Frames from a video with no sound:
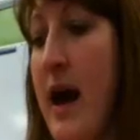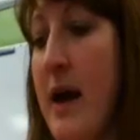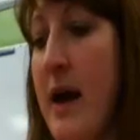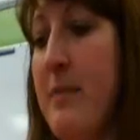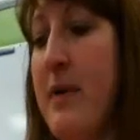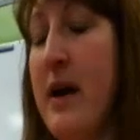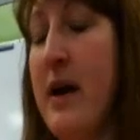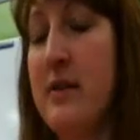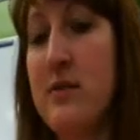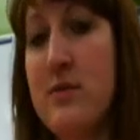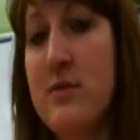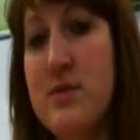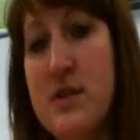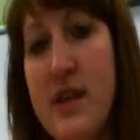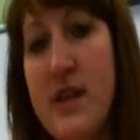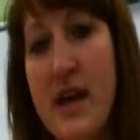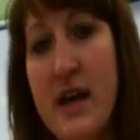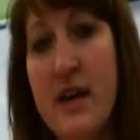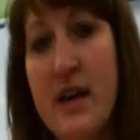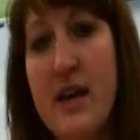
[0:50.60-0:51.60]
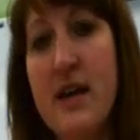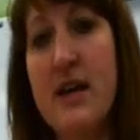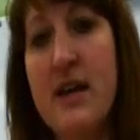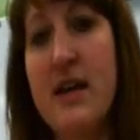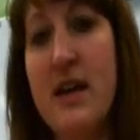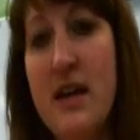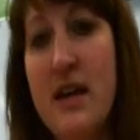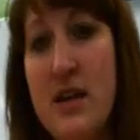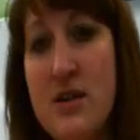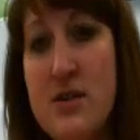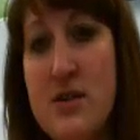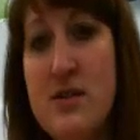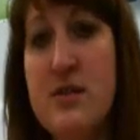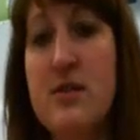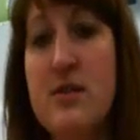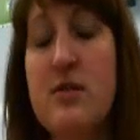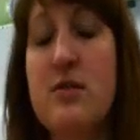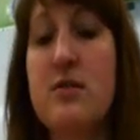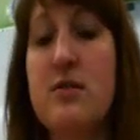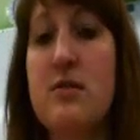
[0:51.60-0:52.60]
Hypotenuse leg
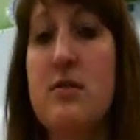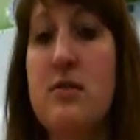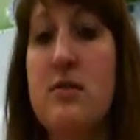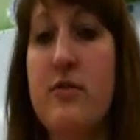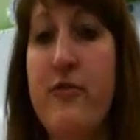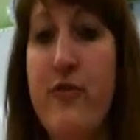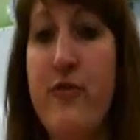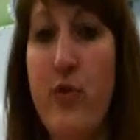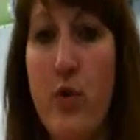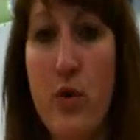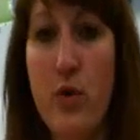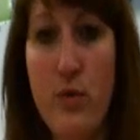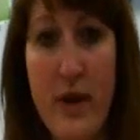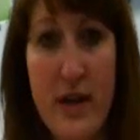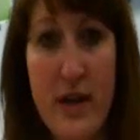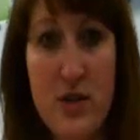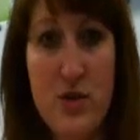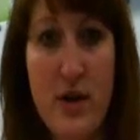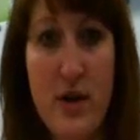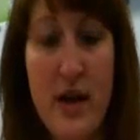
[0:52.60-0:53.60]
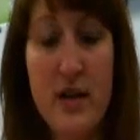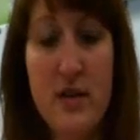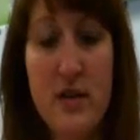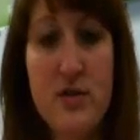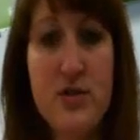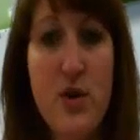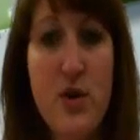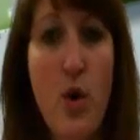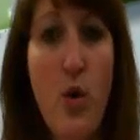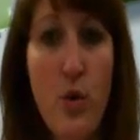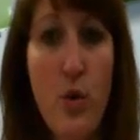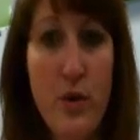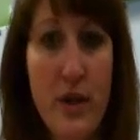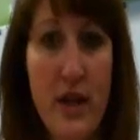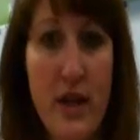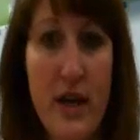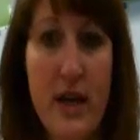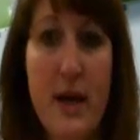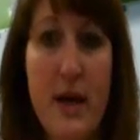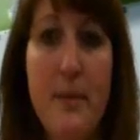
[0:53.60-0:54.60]
is for right triangles
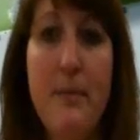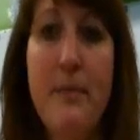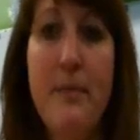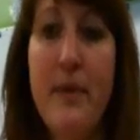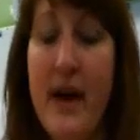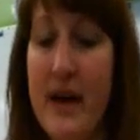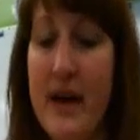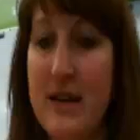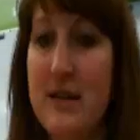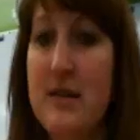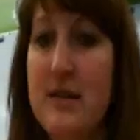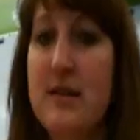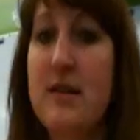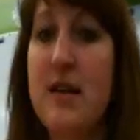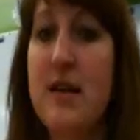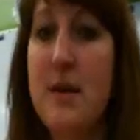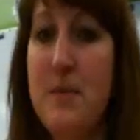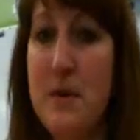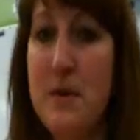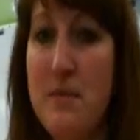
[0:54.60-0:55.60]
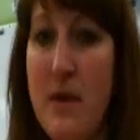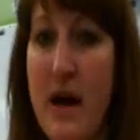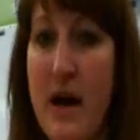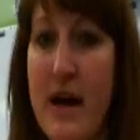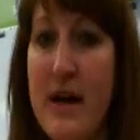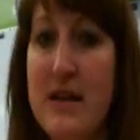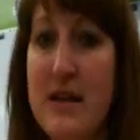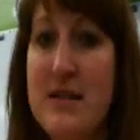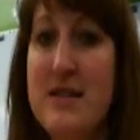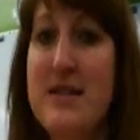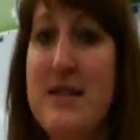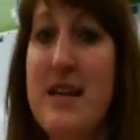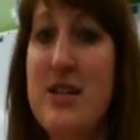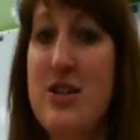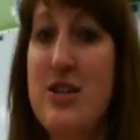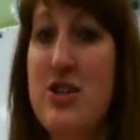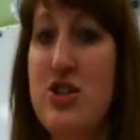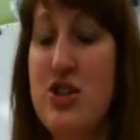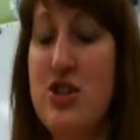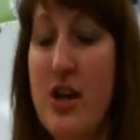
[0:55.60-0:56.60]
only, but keep in mind
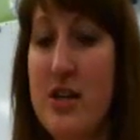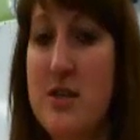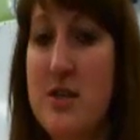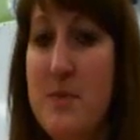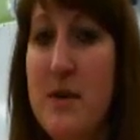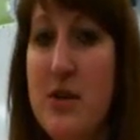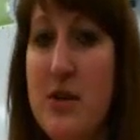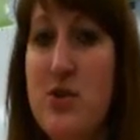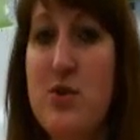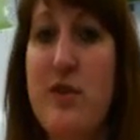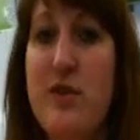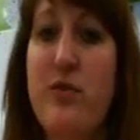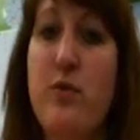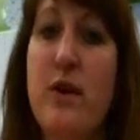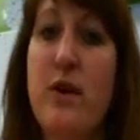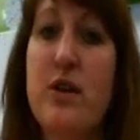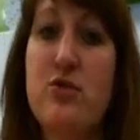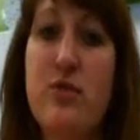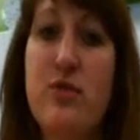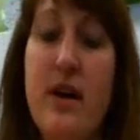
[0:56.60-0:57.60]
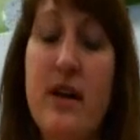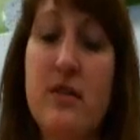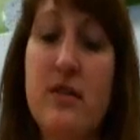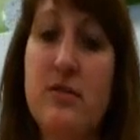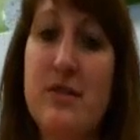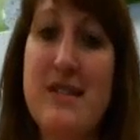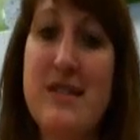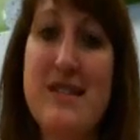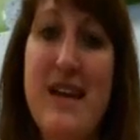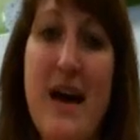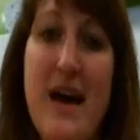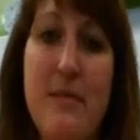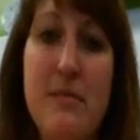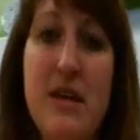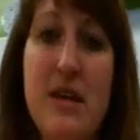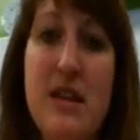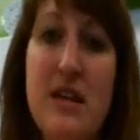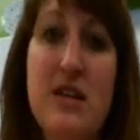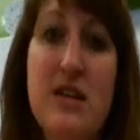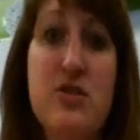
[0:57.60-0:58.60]
that just because you have a right triangle does not
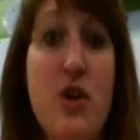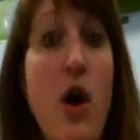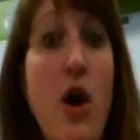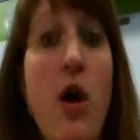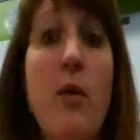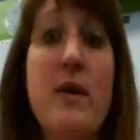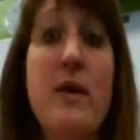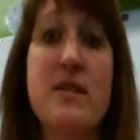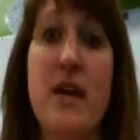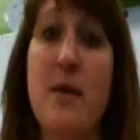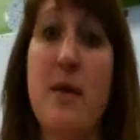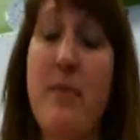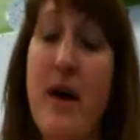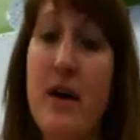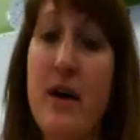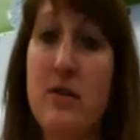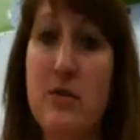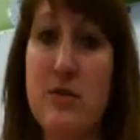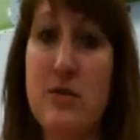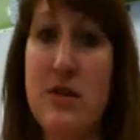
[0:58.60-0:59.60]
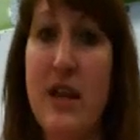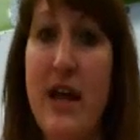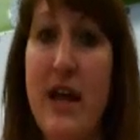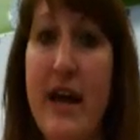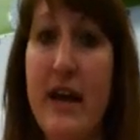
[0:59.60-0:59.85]
mean that it's always hypotenuse